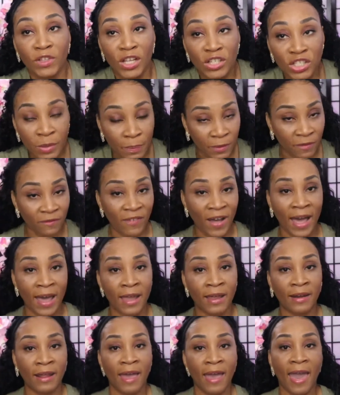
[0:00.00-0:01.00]

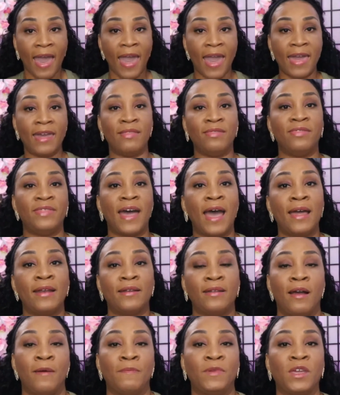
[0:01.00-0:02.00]
provide in that
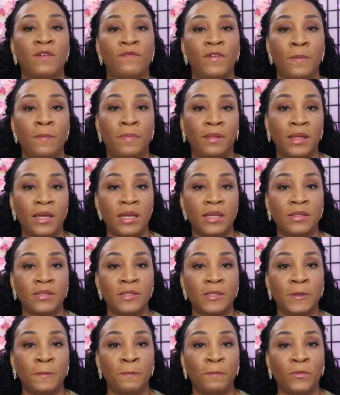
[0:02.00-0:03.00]
given
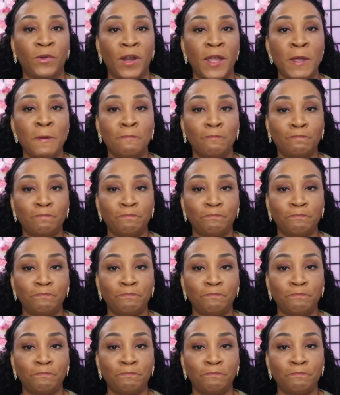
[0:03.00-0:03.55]
place, right?